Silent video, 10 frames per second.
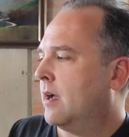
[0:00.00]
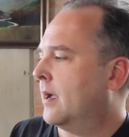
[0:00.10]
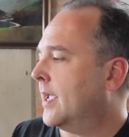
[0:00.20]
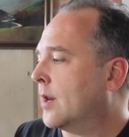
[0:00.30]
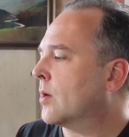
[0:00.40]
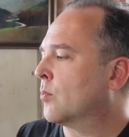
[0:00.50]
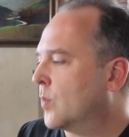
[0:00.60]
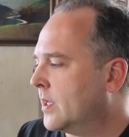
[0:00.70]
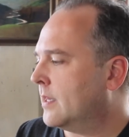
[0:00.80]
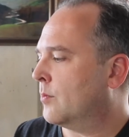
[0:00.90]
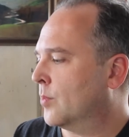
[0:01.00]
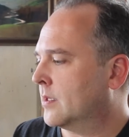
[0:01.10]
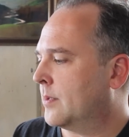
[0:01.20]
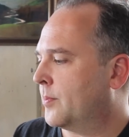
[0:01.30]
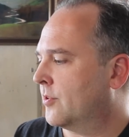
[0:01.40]
Uh, anyway, really,
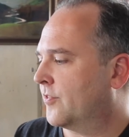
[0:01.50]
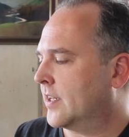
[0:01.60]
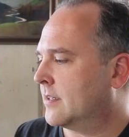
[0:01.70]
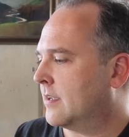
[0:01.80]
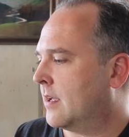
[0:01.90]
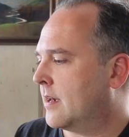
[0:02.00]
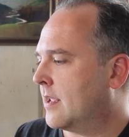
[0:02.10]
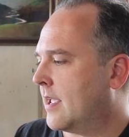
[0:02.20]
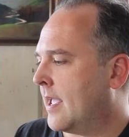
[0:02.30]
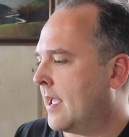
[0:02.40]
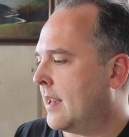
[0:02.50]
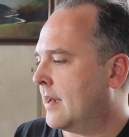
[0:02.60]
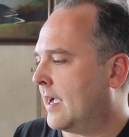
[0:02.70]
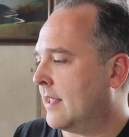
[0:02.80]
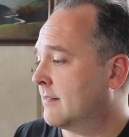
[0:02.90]
really beautifully done.
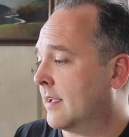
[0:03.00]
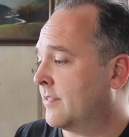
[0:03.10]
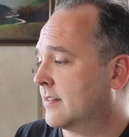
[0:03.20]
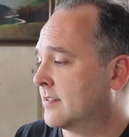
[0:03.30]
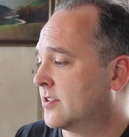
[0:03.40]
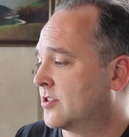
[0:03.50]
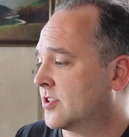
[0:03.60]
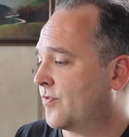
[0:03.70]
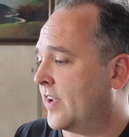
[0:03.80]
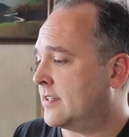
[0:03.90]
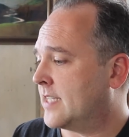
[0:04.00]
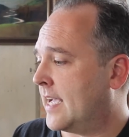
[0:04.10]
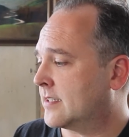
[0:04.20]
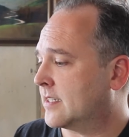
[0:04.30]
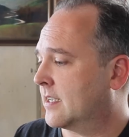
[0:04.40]
And I, I think this is just fantastic.
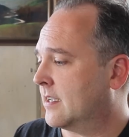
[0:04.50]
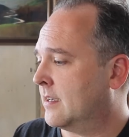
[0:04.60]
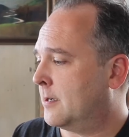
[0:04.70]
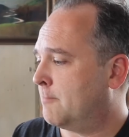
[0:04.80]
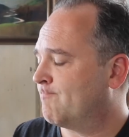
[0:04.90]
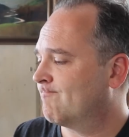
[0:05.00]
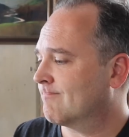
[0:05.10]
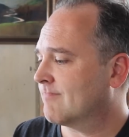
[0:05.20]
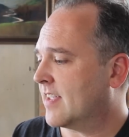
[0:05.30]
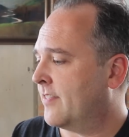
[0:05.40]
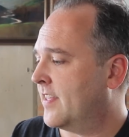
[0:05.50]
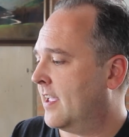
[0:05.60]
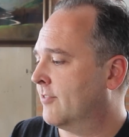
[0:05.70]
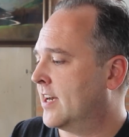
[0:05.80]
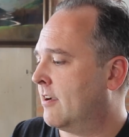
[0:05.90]
Fantastic. Um, I
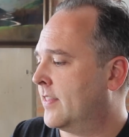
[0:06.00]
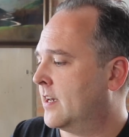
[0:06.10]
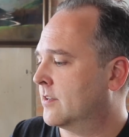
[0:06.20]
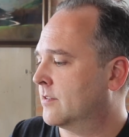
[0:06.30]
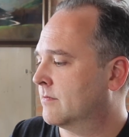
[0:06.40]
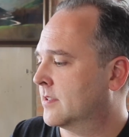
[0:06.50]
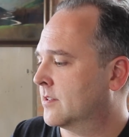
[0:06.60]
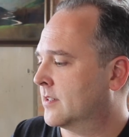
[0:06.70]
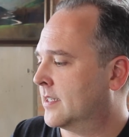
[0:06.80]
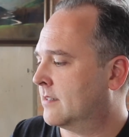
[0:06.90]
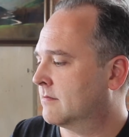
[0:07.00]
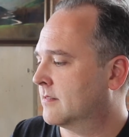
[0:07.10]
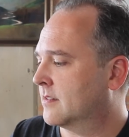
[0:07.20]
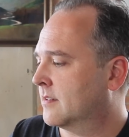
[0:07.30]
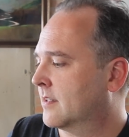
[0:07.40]
think every now and then he'll, he'll uh,
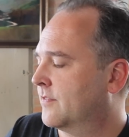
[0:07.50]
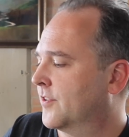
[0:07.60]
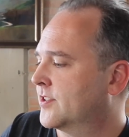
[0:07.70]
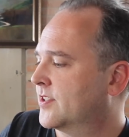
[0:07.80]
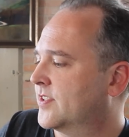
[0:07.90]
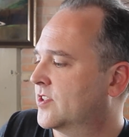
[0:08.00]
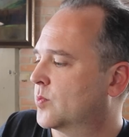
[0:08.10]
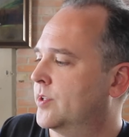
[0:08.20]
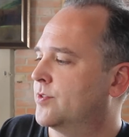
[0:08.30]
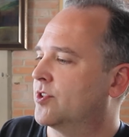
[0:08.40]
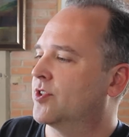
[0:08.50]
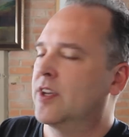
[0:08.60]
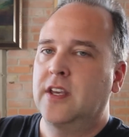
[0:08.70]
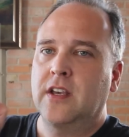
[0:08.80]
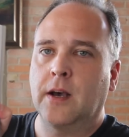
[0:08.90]
like for instance, this one uses
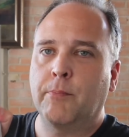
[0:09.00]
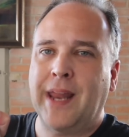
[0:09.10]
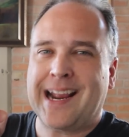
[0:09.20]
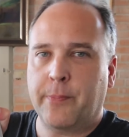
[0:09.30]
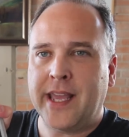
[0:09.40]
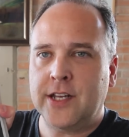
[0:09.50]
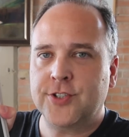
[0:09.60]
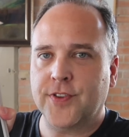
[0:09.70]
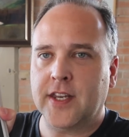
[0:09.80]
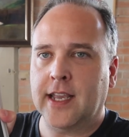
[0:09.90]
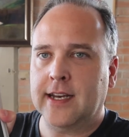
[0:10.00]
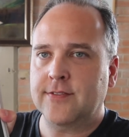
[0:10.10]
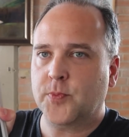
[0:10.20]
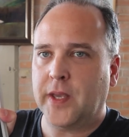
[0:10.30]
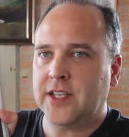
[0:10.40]
a black page for the
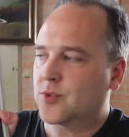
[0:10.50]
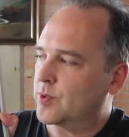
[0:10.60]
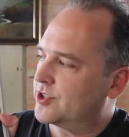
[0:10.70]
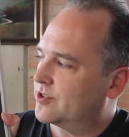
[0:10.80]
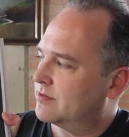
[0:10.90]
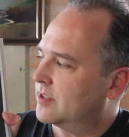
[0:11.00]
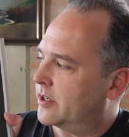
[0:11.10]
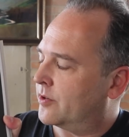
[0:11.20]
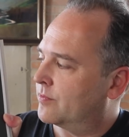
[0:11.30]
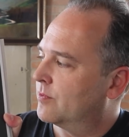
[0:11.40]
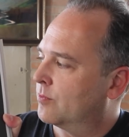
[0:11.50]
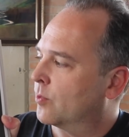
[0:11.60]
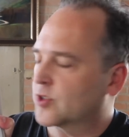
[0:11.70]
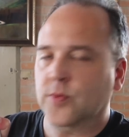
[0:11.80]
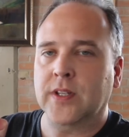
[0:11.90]
negative space, which, you know,
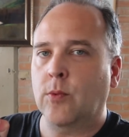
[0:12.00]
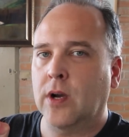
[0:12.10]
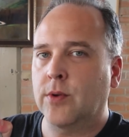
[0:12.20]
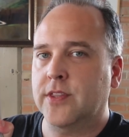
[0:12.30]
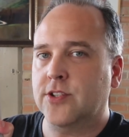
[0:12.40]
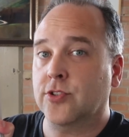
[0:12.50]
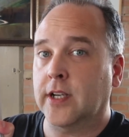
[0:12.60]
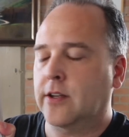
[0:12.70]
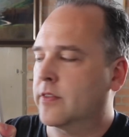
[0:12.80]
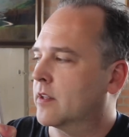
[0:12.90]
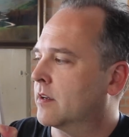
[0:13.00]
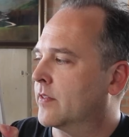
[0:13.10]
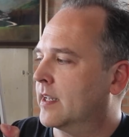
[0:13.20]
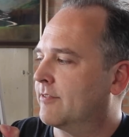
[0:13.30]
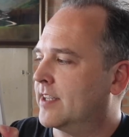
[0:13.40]
works really well with this train on the,
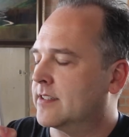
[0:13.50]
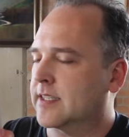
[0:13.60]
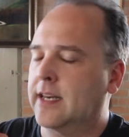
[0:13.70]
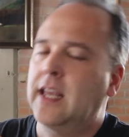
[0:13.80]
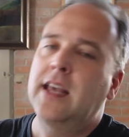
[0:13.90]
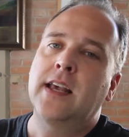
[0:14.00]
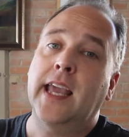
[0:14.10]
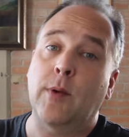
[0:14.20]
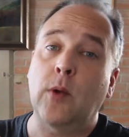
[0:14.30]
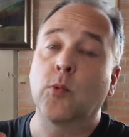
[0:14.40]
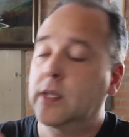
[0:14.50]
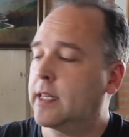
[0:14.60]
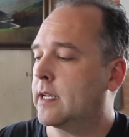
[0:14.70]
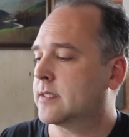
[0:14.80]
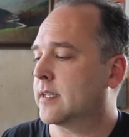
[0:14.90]
on the left-hand side. Anyway,
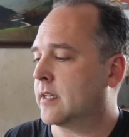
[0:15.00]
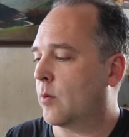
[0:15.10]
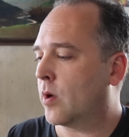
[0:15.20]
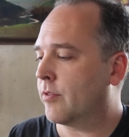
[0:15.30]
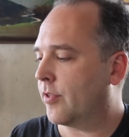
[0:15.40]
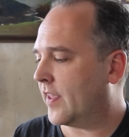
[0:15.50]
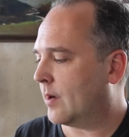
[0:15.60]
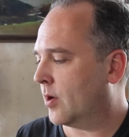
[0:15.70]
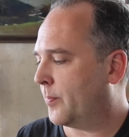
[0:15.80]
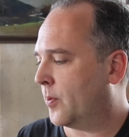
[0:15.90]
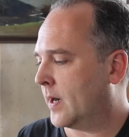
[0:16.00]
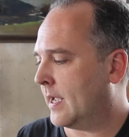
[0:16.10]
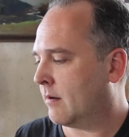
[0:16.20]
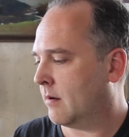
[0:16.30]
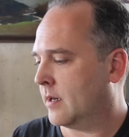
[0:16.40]
really nicely done. One other thing I want to point
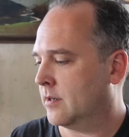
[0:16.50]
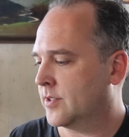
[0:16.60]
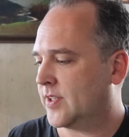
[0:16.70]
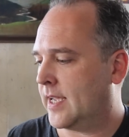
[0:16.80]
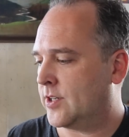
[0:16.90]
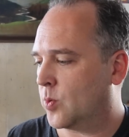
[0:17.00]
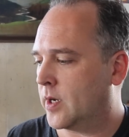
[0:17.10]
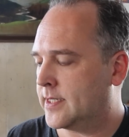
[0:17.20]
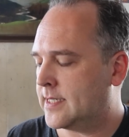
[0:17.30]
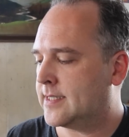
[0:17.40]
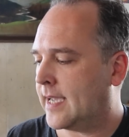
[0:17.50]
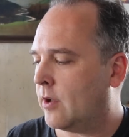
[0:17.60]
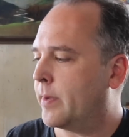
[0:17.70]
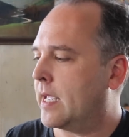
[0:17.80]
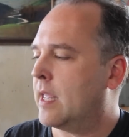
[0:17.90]
out on here is Antoine did
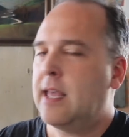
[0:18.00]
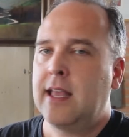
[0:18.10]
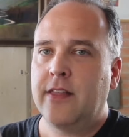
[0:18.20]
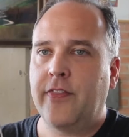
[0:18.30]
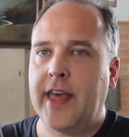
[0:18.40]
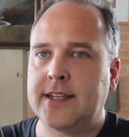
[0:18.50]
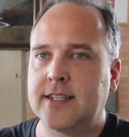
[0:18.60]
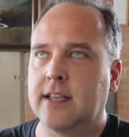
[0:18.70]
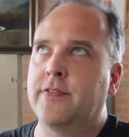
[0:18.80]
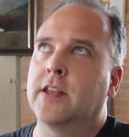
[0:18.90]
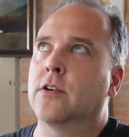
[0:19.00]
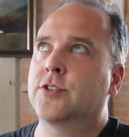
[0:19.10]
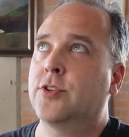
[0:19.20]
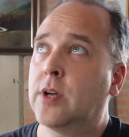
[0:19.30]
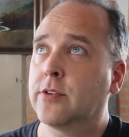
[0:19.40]
tell me that uh, there are
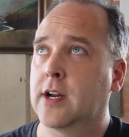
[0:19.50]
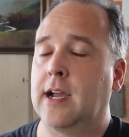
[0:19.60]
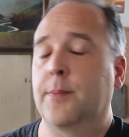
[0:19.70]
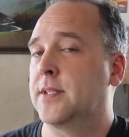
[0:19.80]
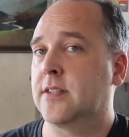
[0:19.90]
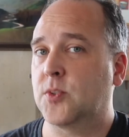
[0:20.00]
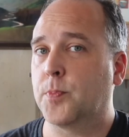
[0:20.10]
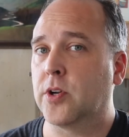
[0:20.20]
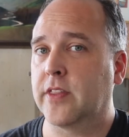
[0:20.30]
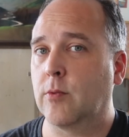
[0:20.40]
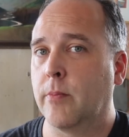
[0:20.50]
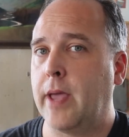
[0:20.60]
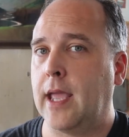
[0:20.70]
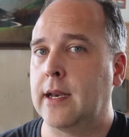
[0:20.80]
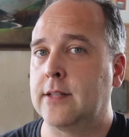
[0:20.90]
two hundred copies of this book that were
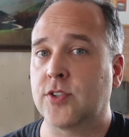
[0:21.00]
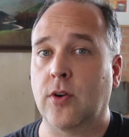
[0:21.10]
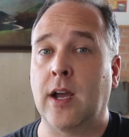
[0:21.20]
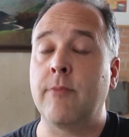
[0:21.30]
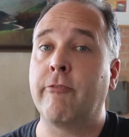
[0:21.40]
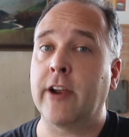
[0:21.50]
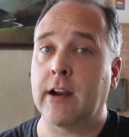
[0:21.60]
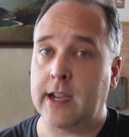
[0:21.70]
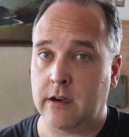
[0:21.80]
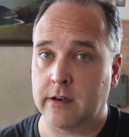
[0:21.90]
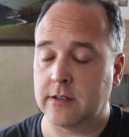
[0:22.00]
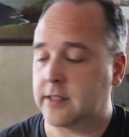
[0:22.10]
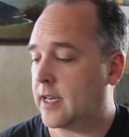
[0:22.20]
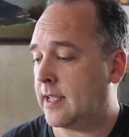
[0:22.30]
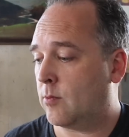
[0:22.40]
made, and so I am very
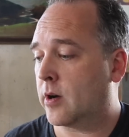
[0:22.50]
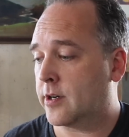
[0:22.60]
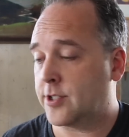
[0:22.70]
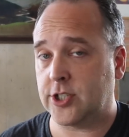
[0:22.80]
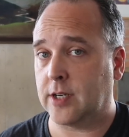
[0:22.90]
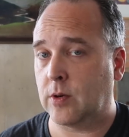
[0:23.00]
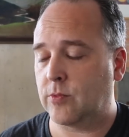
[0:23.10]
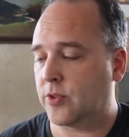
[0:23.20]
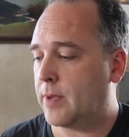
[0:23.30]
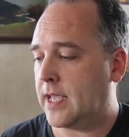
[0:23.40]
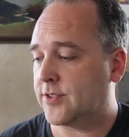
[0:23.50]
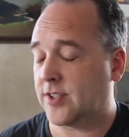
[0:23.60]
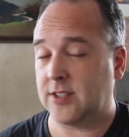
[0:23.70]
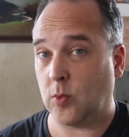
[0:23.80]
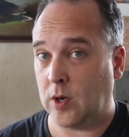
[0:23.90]
honored that he wanted to share one with me, and
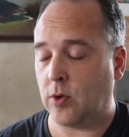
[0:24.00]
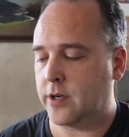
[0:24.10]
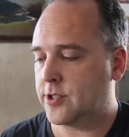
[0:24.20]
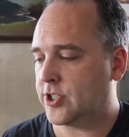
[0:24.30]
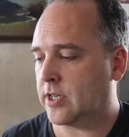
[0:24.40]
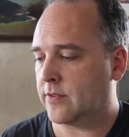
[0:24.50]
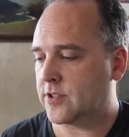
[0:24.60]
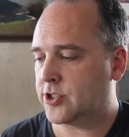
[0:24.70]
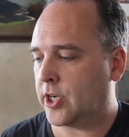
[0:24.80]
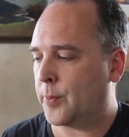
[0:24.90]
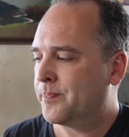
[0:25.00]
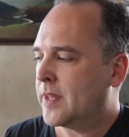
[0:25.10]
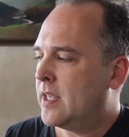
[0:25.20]
so that's why I wanted to share it on the show.